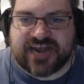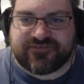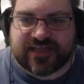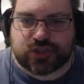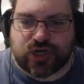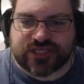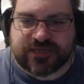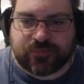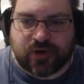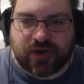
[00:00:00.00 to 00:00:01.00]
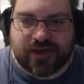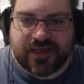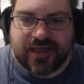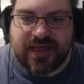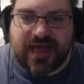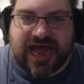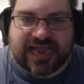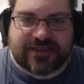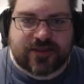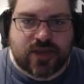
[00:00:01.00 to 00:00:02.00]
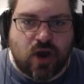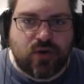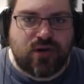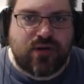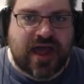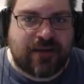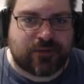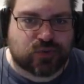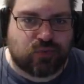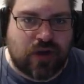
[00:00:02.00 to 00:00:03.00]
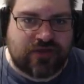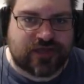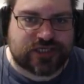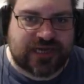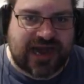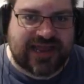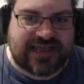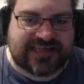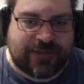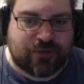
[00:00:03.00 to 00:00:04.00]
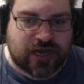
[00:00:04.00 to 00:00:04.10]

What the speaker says: interesting, but I don't know how much weather shenanigans I'm going